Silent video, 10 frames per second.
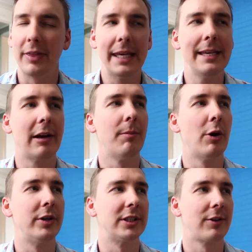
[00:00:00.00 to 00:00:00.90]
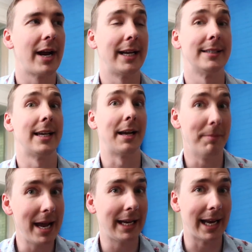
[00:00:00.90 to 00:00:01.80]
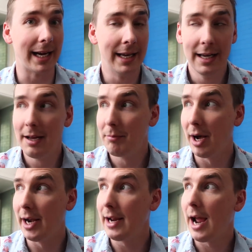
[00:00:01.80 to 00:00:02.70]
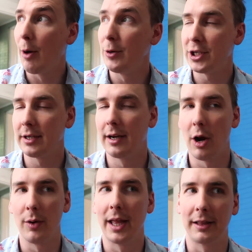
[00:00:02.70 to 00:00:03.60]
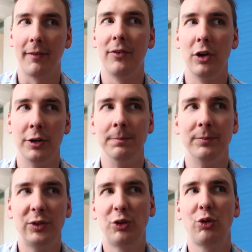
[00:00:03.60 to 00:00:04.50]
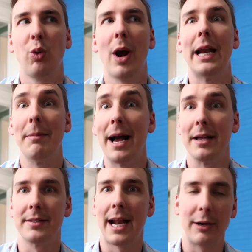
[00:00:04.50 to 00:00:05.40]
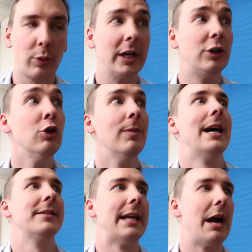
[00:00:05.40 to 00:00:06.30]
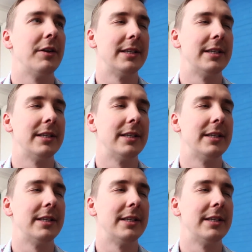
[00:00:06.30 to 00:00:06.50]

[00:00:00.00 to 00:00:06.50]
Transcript: The eco mode is great because I can make it, but I wish I could go at like the full 20 miles an hour, 22 miles an hour.